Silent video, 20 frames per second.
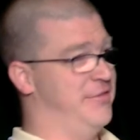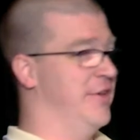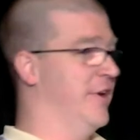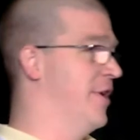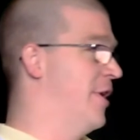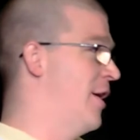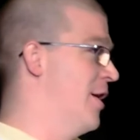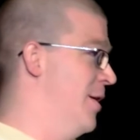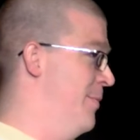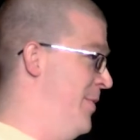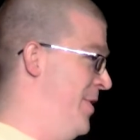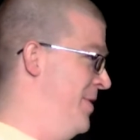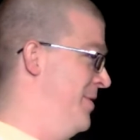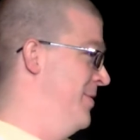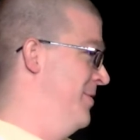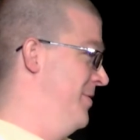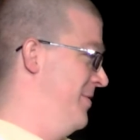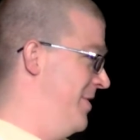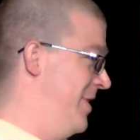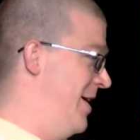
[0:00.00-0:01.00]
the
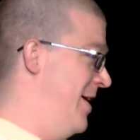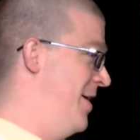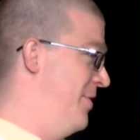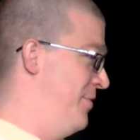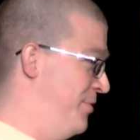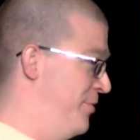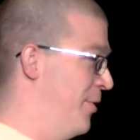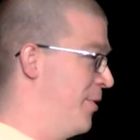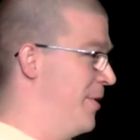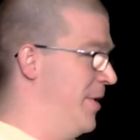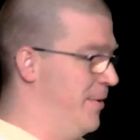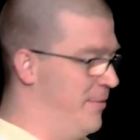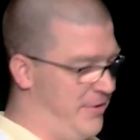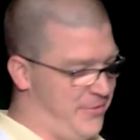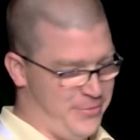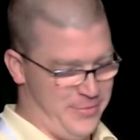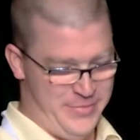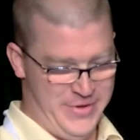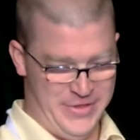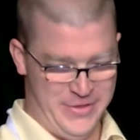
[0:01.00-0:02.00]
carbon story,
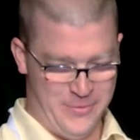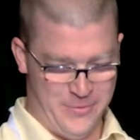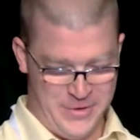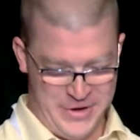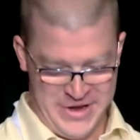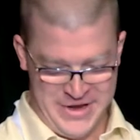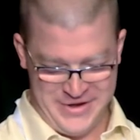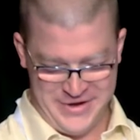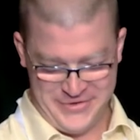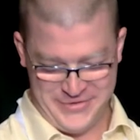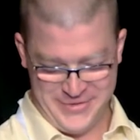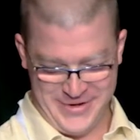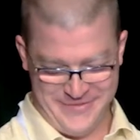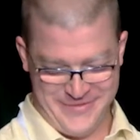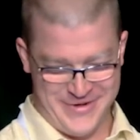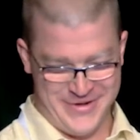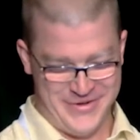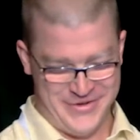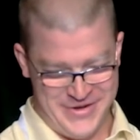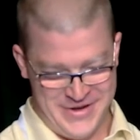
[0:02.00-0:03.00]
which would be the wood industry
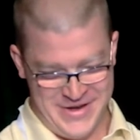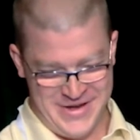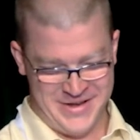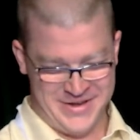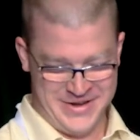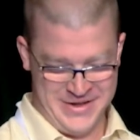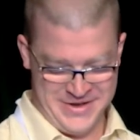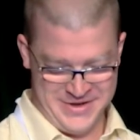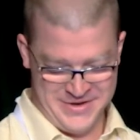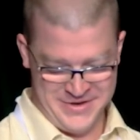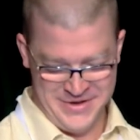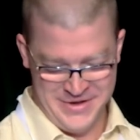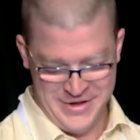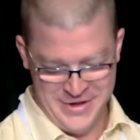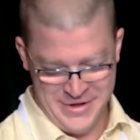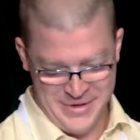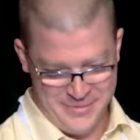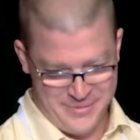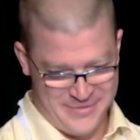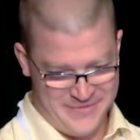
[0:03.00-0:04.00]
version in
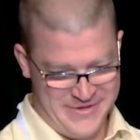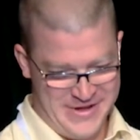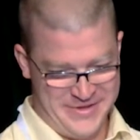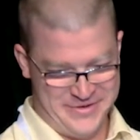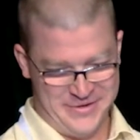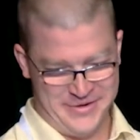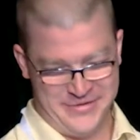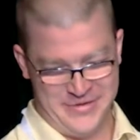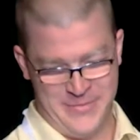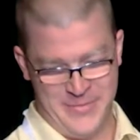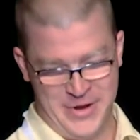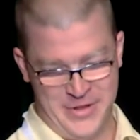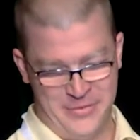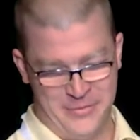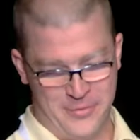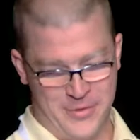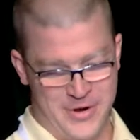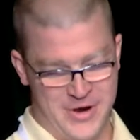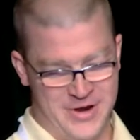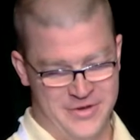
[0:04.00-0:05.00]
Professor Simonen's
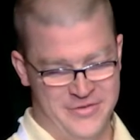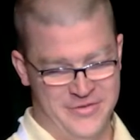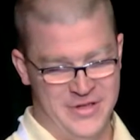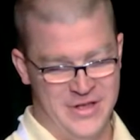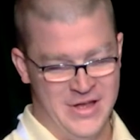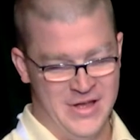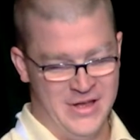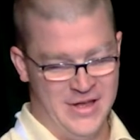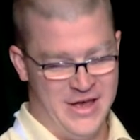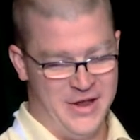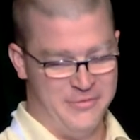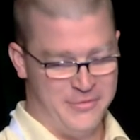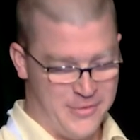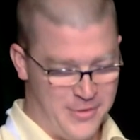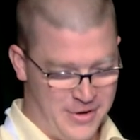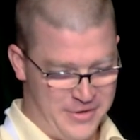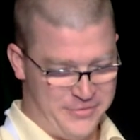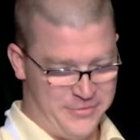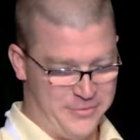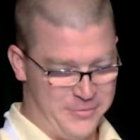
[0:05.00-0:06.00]
words. And of
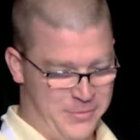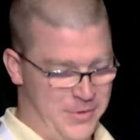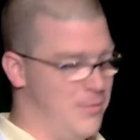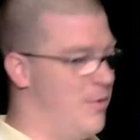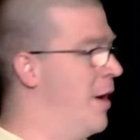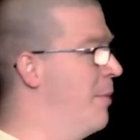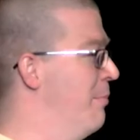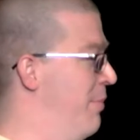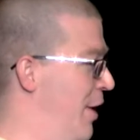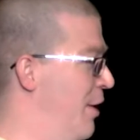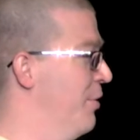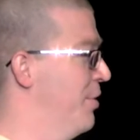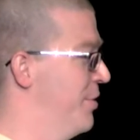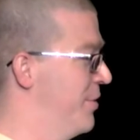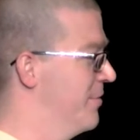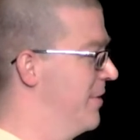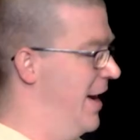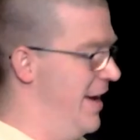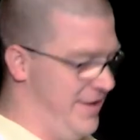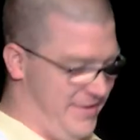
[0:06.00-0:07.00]
course, we want both,
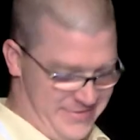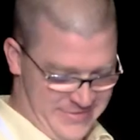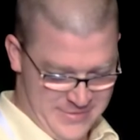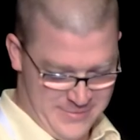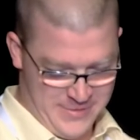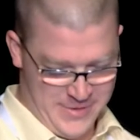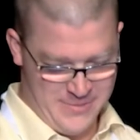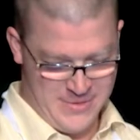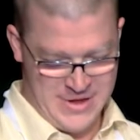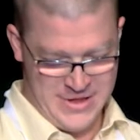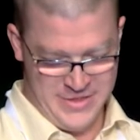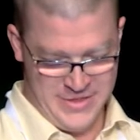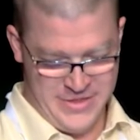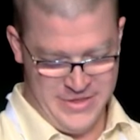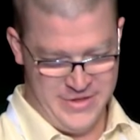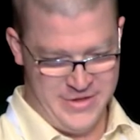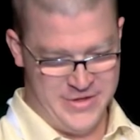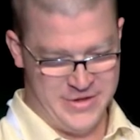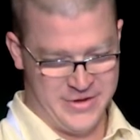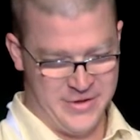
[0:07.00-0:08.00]
right? So we want
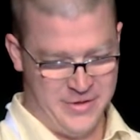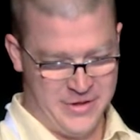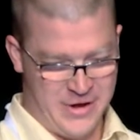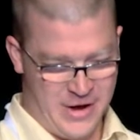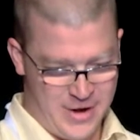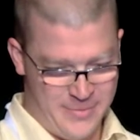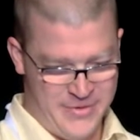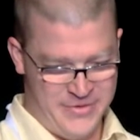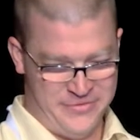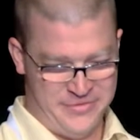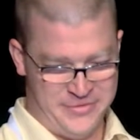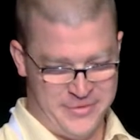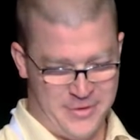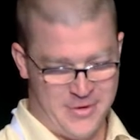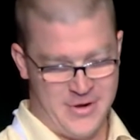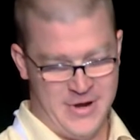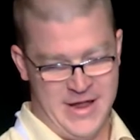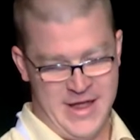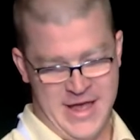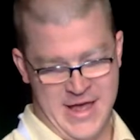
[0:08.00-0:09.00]
the carbon
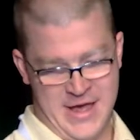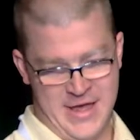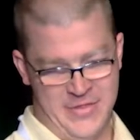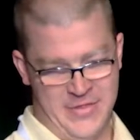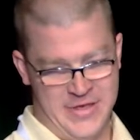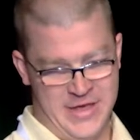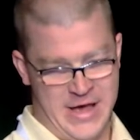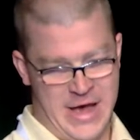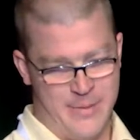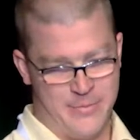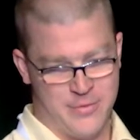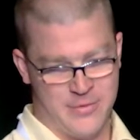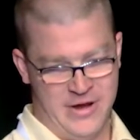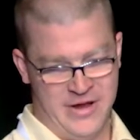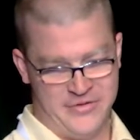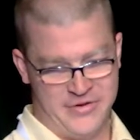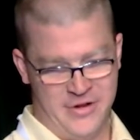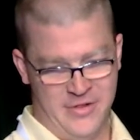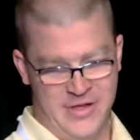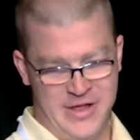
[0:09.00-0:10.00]
story and the
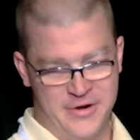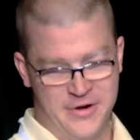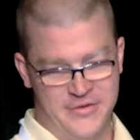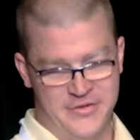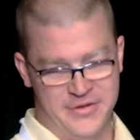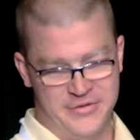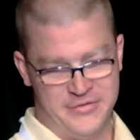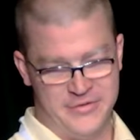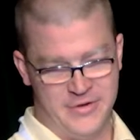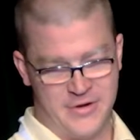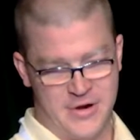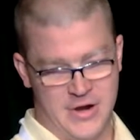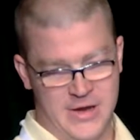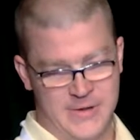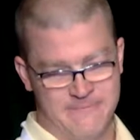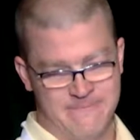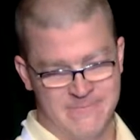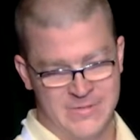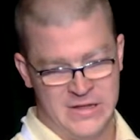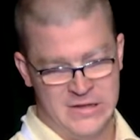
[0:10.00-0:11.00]
operational energy story.
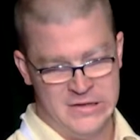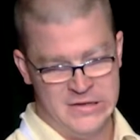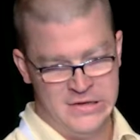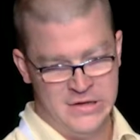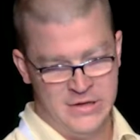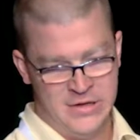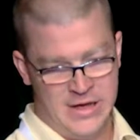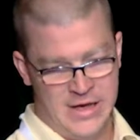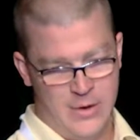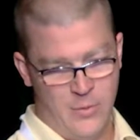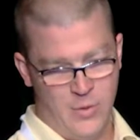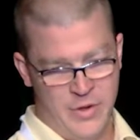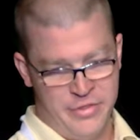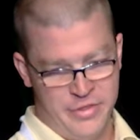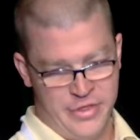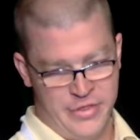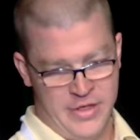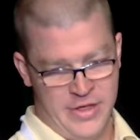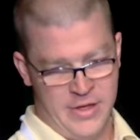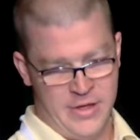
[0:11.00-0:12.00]
One
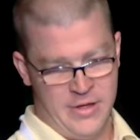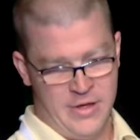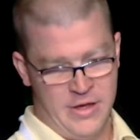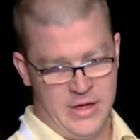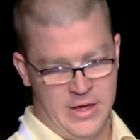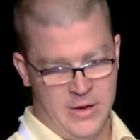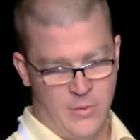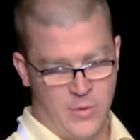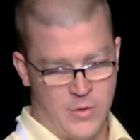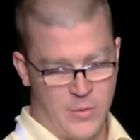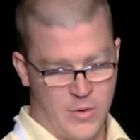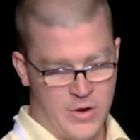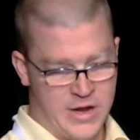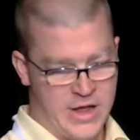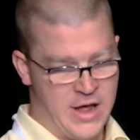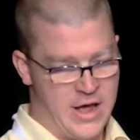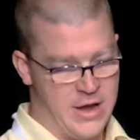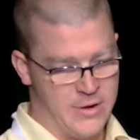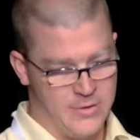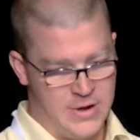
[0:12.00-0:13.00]
thing we're
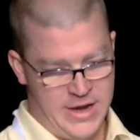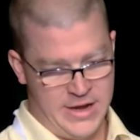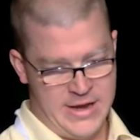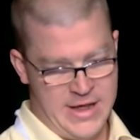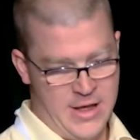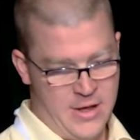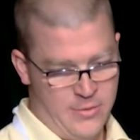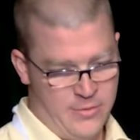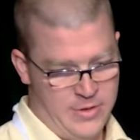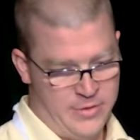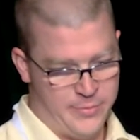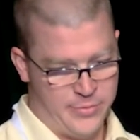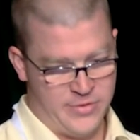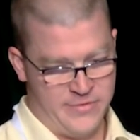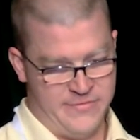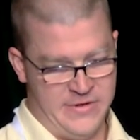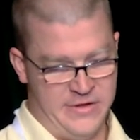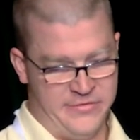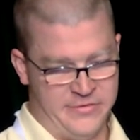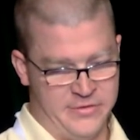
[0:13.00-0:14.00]
working on right now with
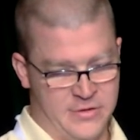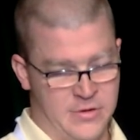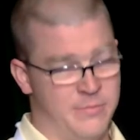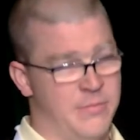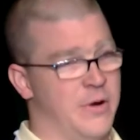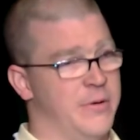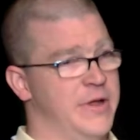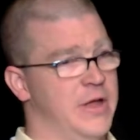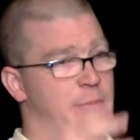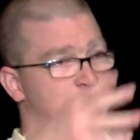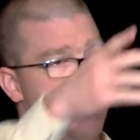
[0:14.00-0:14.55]
Professor Maria